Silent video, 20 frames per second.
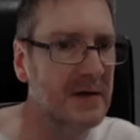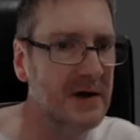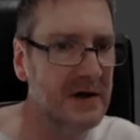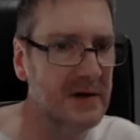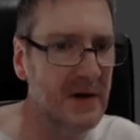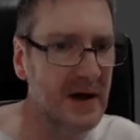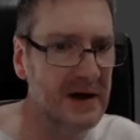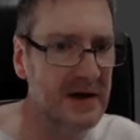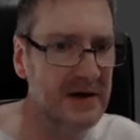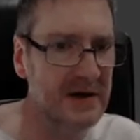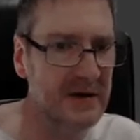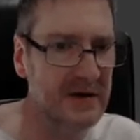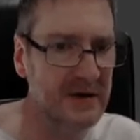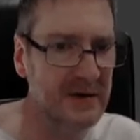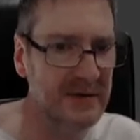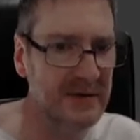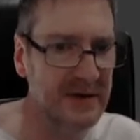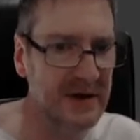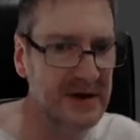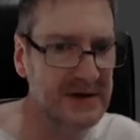I'm going to
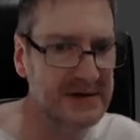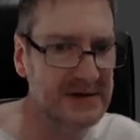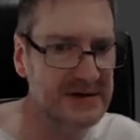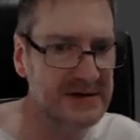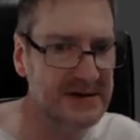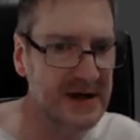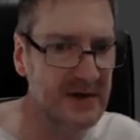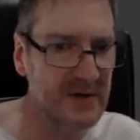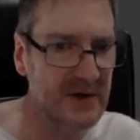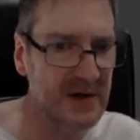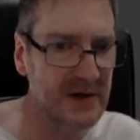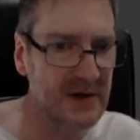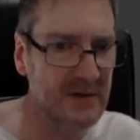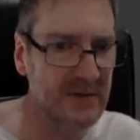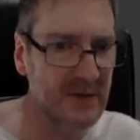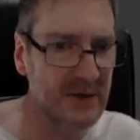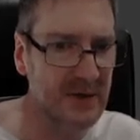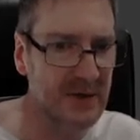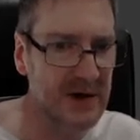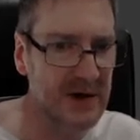ungroup those because they were
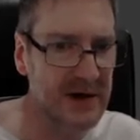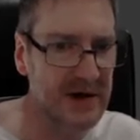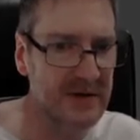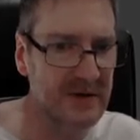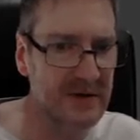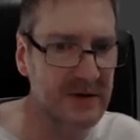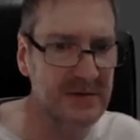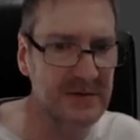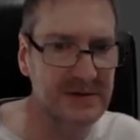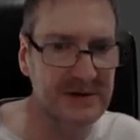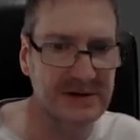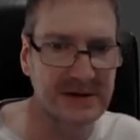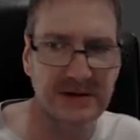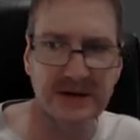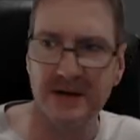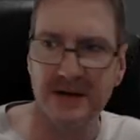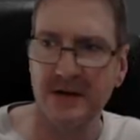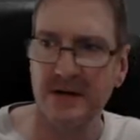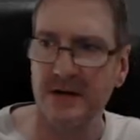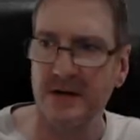pre-grouped.